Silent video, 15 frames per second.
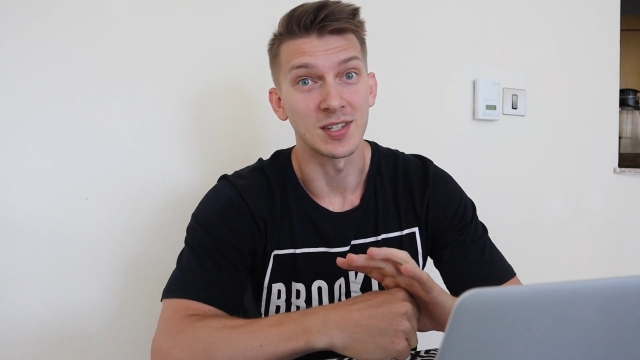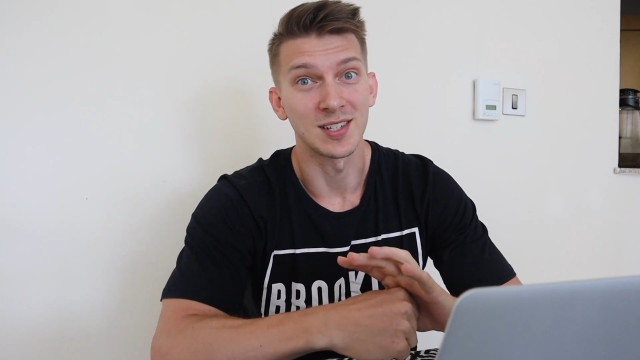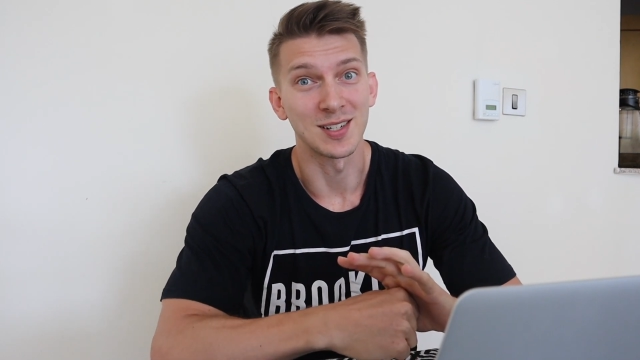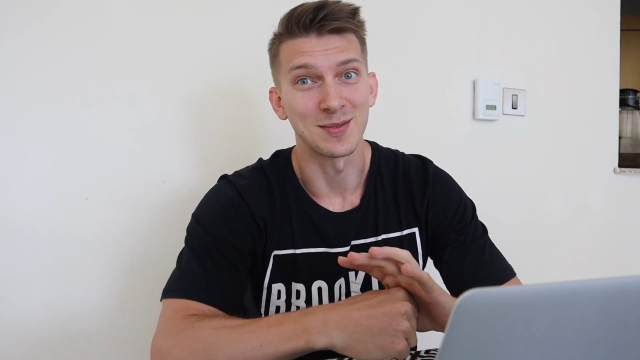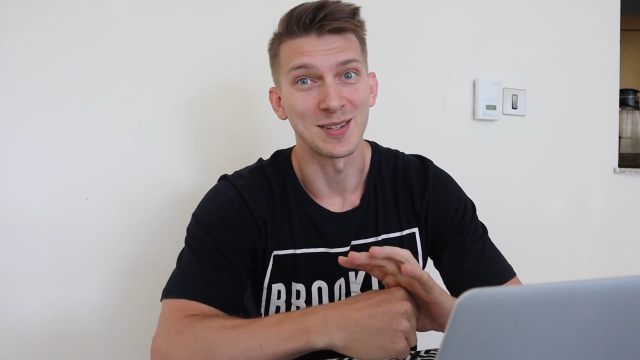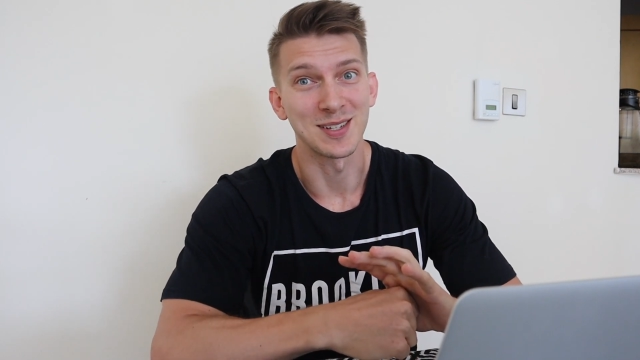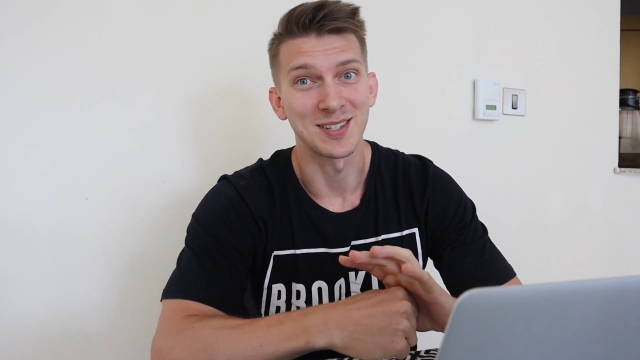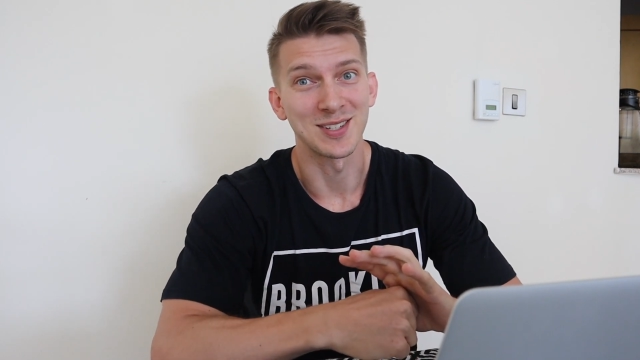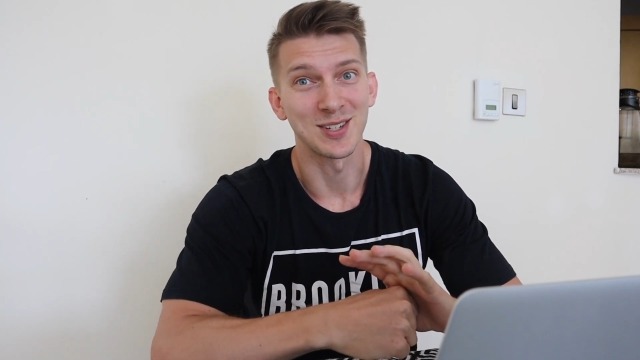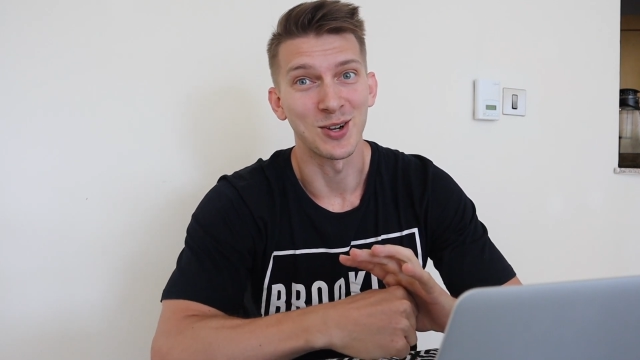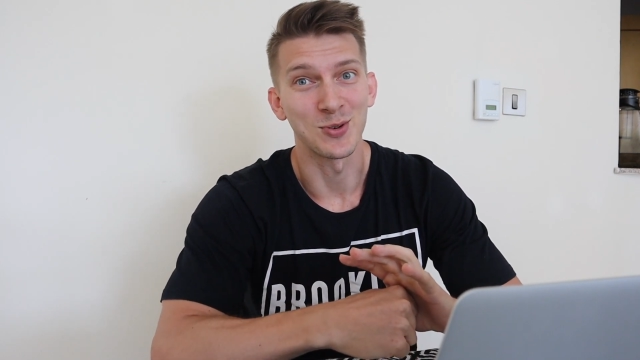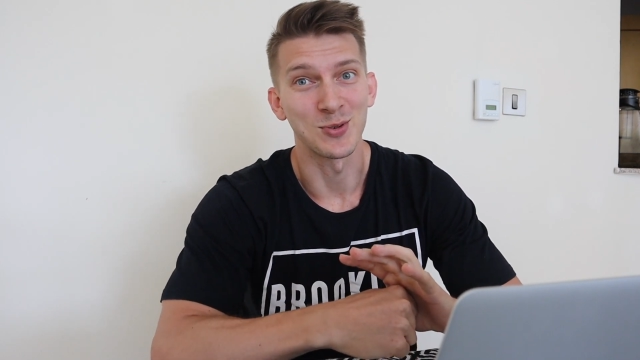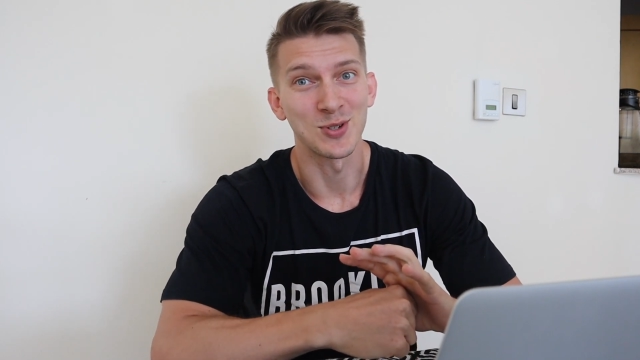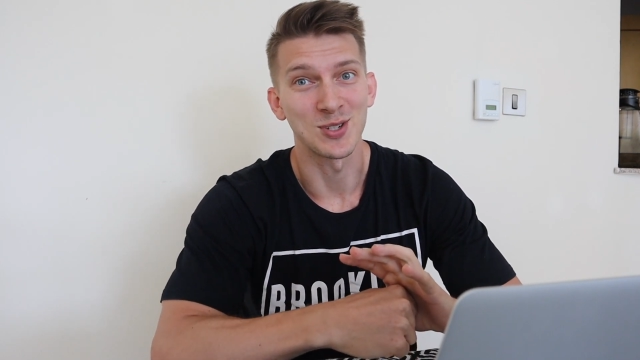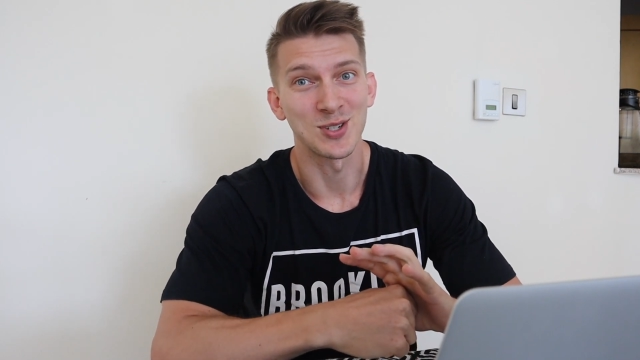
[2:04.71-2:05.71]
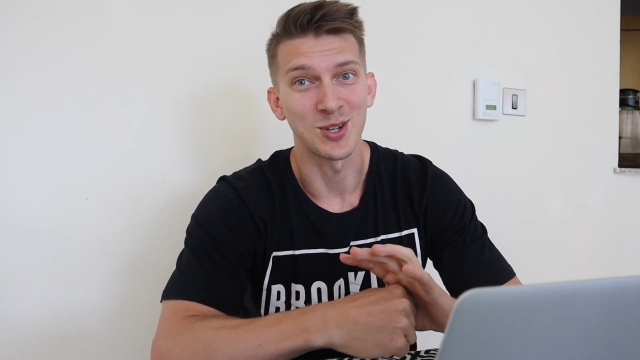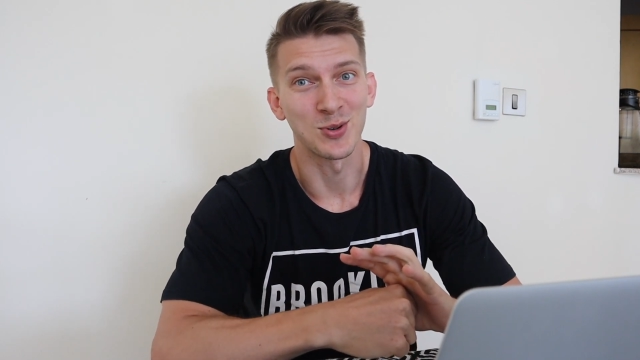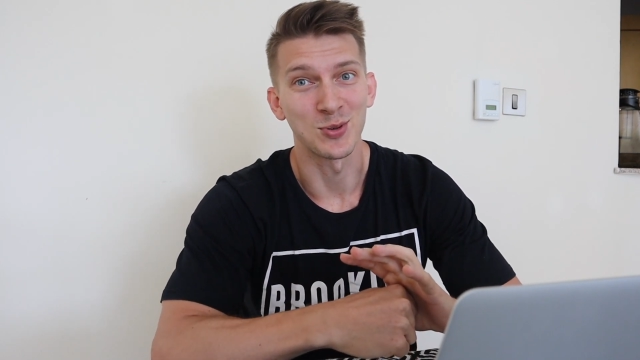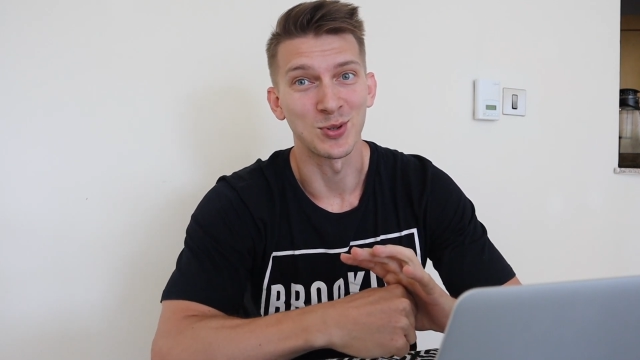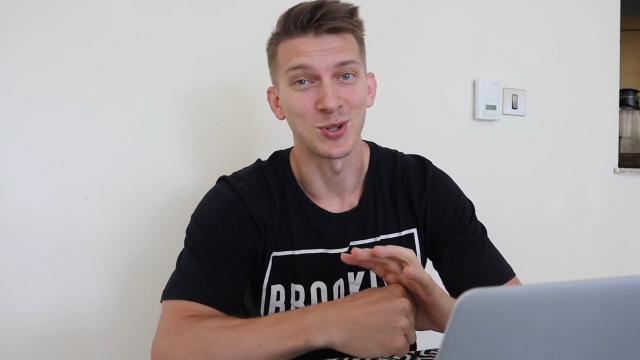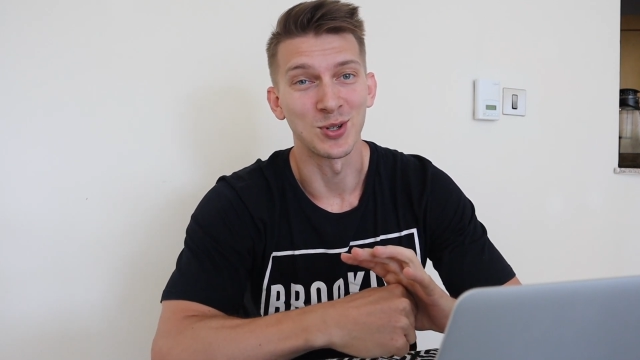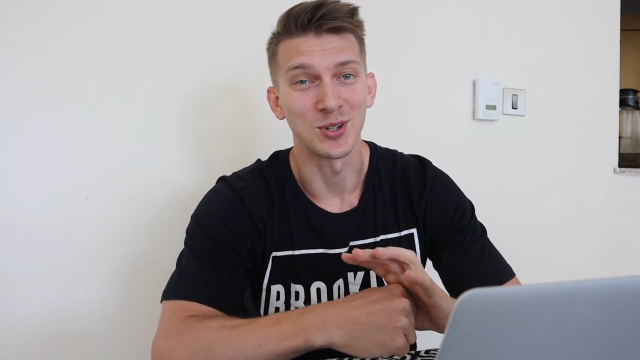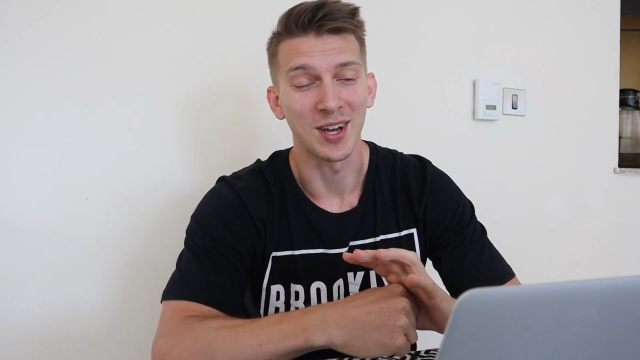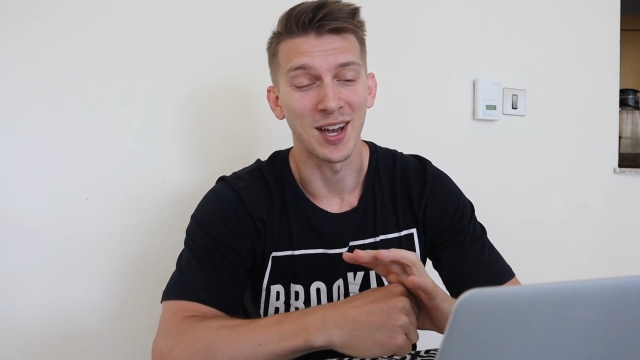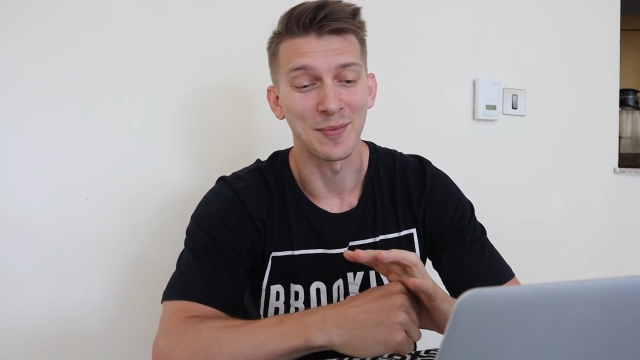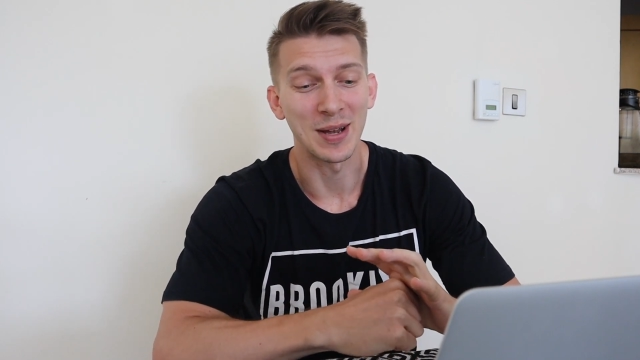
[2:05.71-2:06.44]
is going to be so good.